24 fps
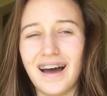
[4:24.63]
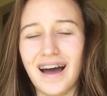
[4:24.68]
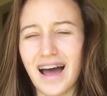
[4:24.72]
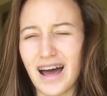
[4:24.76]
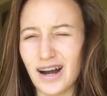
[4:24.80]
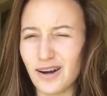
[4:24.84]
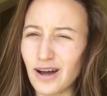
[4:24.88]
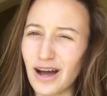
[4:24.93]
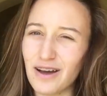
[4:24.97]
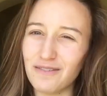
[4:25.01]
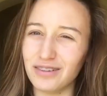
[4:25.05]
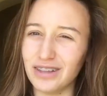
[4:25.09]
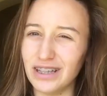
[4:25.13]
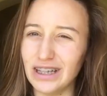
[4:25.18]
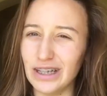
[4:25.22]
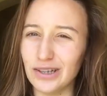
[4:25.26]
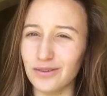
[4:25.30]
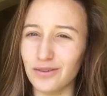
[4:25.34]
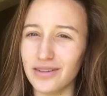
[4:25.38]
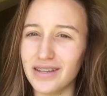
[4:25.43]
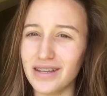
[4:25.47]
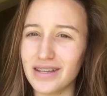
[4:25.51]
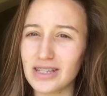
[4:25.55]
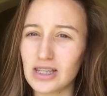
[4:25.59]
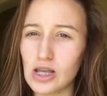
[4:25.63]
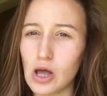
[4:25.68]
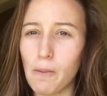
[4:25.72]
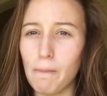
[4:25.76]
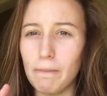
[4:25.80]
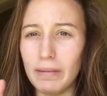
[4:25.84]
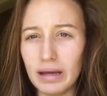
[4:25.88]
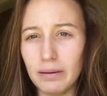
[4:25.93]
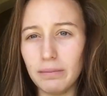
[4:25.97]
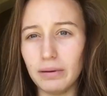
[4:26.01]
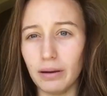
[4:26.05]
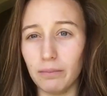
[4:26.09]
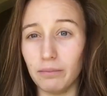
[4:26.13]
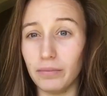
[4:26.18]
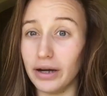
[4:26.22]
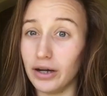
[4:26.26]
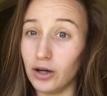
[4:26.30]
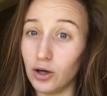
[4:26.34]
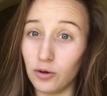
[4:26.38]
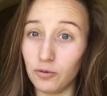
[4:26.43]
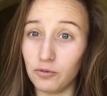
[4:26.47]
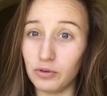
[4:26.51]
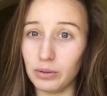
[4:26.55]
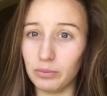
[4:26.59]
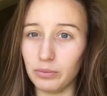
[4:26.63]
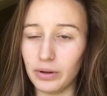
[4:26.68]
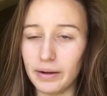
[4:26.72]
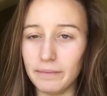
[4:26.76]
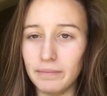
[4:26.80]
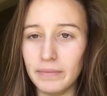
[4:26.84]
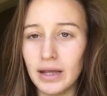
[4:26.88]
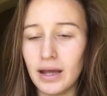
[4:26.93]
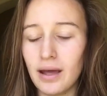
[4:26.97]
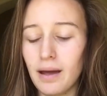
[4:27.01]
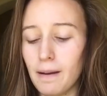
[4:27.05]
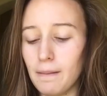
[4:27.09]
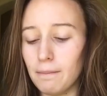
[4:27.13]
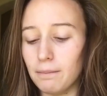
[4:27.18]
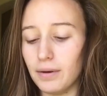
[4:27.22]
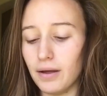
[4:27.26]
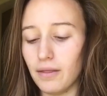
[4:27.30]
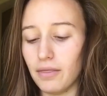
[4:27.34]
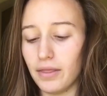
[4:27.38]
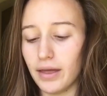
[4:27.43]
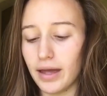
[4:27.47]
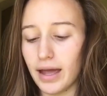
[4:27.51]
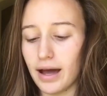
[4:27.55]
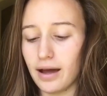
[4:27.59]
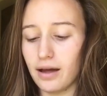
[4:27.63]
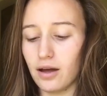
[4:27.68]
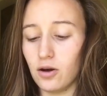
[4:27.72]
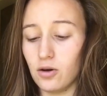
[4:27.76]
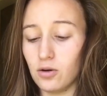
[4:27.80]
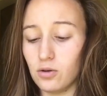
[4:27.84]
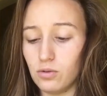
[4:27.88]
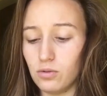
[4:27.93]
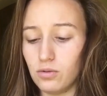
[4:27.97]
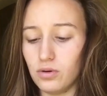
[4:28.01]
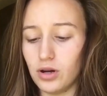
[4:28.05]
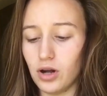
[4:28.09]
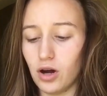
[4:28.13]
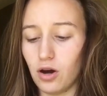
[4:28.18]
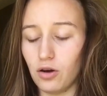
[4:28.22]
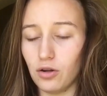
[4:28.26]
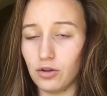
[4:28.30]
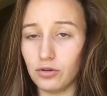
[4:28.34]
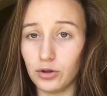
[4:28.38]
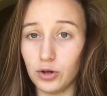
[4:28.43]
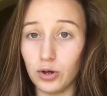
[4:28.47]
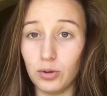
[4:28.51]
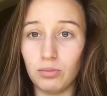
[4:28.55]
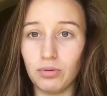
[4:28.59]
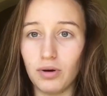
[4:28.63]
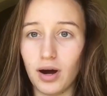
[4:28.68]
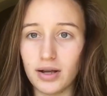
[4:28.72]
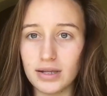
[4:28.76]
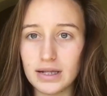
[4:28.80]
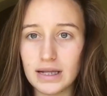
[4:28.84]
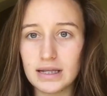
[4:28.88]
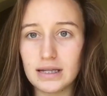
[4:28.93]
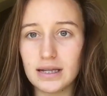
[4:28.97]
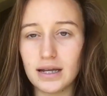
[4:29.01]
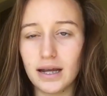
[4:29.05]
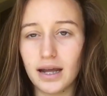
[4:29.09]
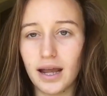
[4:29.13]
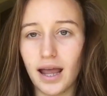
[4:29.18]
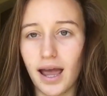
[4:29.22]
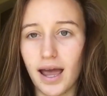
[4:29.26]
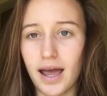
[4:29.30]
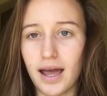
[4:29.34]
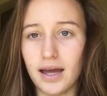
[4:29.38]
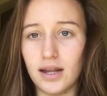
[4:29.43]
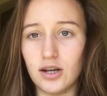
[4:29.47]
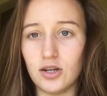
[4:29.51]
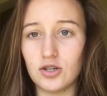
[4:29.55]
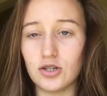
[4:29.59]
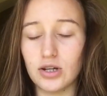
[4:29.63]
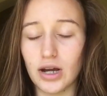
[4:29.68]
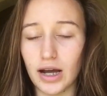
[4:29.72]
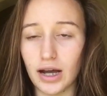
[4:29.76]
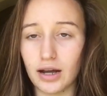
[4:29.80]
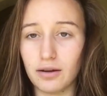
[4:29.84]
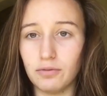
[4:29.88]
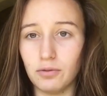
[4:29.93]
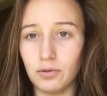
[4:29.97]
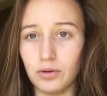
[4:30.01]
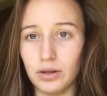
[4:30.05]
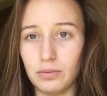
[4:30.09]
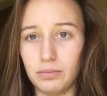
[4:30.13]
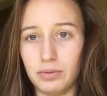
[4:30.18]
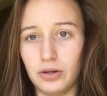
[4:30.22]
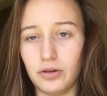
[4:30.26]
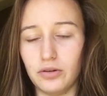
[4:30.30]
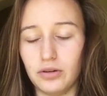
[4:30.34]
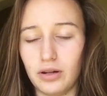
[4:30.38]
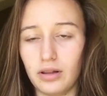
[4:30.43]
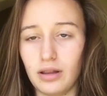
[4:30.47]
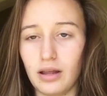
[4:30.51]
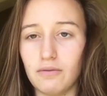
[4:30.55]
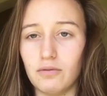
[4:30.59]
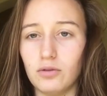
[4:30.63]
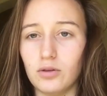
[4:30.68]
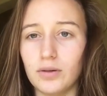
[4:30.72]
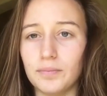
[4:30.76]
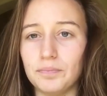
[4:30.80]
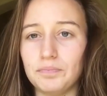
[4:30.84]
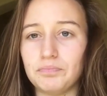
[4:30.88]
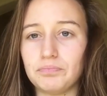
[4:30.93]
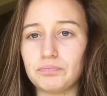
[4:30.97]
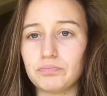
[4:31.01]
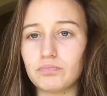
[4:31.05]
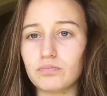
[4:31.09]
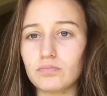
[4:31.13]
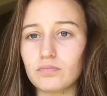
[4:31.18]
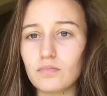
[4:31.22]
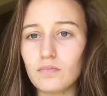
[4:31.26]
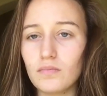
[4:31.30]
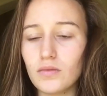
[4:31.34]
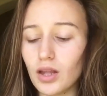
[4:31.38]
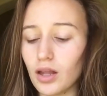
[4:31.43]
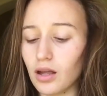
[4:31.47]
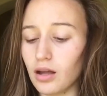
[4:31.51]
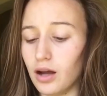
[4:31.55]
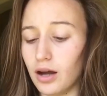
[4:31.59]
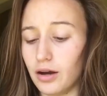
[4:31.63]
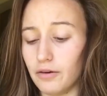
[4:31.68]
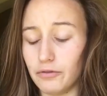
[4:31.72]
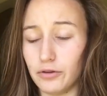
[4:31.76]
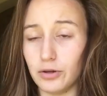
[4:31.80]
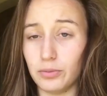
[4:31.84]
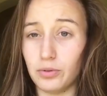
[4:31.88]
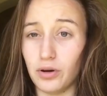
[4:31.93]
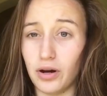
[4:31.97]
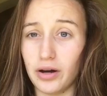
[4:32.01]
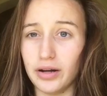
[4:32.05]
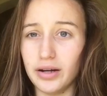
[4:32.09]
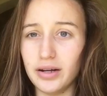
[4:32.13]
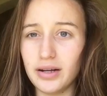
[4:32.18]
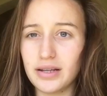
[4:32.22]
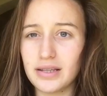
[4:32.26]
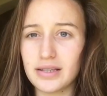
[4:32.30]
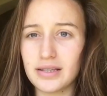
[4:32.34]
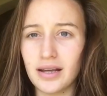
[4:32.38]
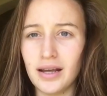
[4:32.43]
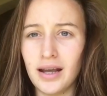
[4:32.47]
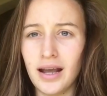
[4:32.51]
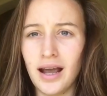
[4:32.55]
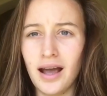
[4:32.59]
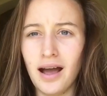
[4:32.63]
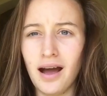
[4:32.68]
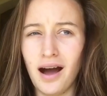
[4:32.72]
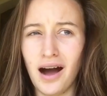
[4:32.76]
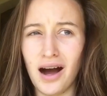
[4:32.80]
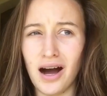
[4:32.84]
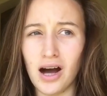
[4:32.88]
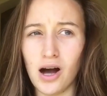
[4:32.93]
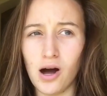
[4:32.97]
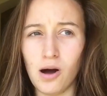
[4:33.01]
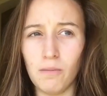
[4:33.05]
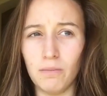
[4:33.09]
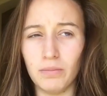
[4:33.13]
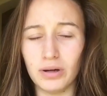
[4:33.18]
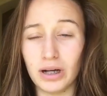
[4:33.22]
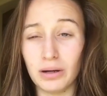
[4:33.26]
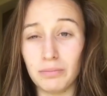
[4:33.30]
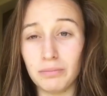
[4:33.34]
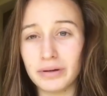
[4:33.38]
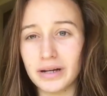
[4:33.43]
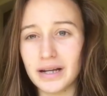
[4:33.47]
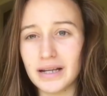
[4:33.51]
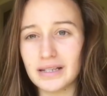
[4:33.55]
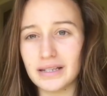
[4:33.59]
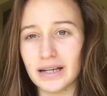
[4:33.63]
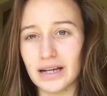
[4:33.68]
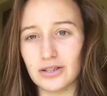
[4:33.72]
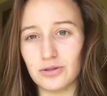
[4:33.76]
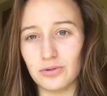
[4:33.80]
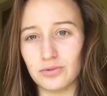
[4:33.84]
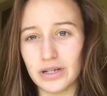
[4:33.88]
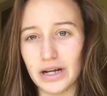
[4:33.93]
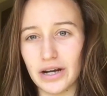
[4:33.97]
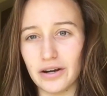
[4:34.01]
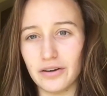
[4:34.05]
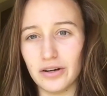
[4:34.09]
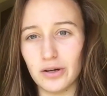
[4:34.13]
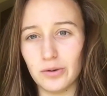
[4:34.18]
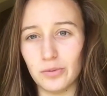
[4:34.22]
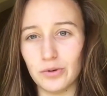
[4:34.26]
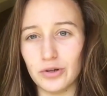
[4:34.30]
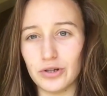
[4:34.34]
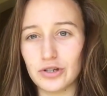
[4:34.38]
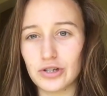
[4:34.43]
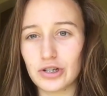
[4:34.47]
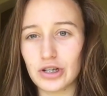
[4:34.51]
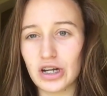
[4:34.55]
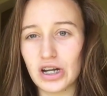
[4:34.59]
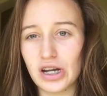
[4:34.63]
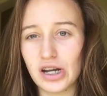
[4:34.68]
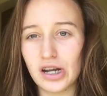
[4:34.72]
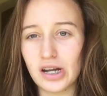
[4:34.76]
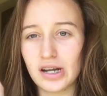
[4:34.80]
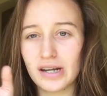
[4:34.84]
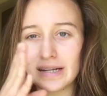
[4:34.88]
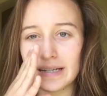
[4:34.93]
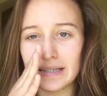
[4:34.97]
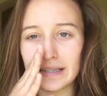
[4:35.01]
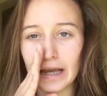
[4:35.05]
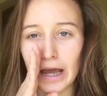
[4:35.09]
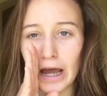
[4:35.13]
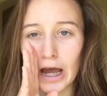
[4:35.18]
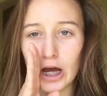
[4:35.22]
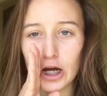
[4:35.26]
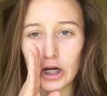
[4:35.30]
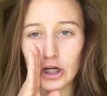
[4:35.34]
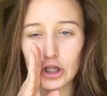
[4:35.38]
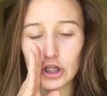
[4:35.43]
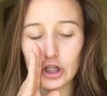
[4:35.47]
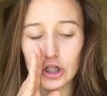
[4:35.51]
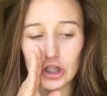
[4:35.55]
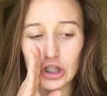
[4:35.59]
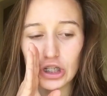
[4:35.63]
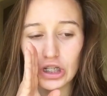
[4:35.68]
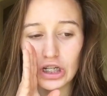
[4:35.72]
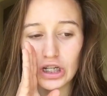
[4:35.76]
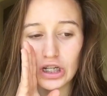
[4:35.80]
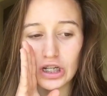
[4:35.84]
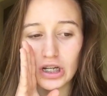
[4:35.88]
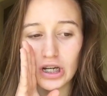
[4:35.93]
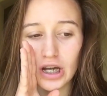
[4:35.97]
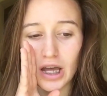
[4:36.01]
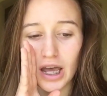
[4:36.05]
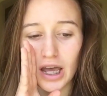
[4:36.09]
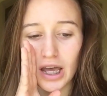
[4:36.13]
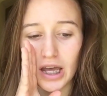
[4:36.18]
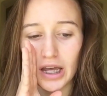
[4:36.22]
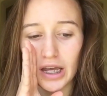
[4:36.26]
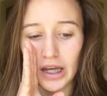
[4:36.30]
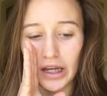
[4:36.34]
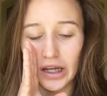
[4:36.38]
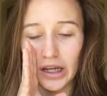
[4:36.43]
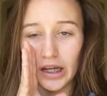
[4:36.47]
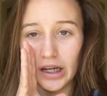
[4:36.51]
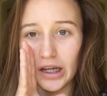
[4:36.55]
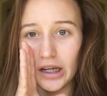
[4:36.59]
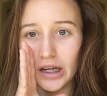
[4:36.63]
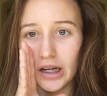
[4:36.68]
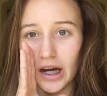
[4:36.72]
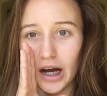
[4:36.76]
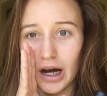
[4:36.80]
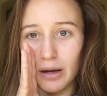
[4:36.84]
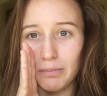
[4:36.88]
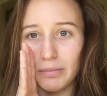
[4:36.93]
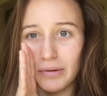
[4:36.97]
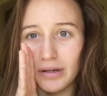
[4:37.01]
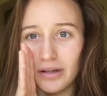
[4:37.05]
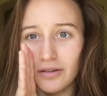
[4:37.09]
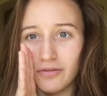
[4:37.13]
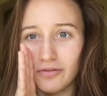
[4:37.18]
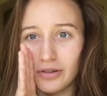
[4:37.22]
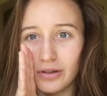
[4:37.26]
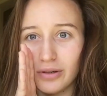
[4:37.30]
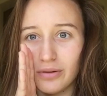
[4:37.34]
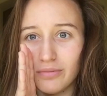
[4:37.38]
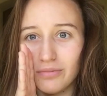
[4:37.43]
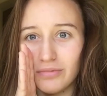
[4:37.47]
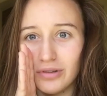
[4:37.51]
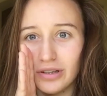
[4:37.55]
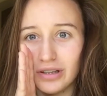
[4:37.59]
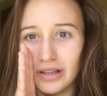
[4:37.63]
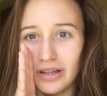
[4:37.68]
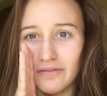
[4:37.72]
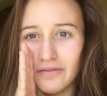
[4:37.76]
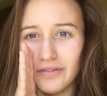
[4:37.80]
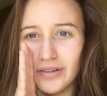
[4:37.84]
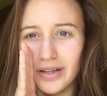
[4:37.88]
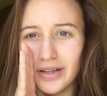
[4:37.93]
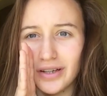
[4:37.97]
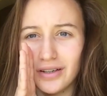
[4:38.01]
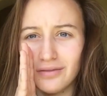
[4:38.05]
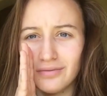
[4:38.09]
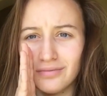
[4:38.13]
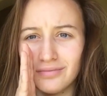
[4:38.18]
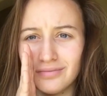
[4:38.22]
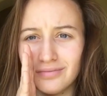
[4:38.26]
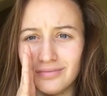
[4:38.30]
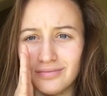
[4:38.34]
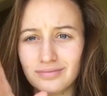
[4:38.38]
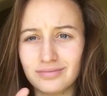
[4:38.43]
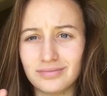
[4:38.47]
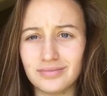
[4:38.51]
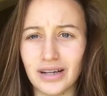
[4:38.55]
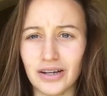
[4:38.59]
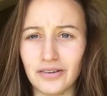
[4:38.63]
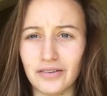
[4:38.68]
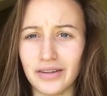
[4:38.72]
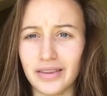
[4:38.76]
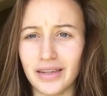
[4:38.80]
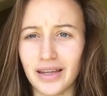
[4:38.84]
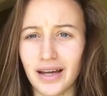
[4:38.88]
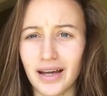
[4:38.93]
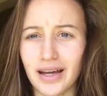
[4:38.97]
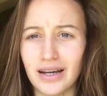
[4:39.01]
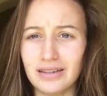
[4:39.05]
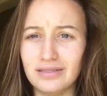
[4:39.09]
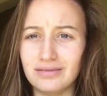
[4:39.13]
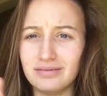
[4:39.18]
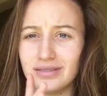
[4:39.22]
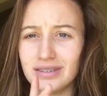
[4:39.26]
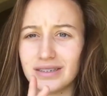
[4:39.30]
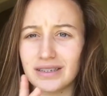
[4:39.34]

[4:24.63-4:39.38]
I don't have the lingo on this. Maybe I'm right. Hopefully I'm right. But they own all their own processing and check for the purity level of their products. Companies like doTERRA, which is actually a copy from Young Living. I read that.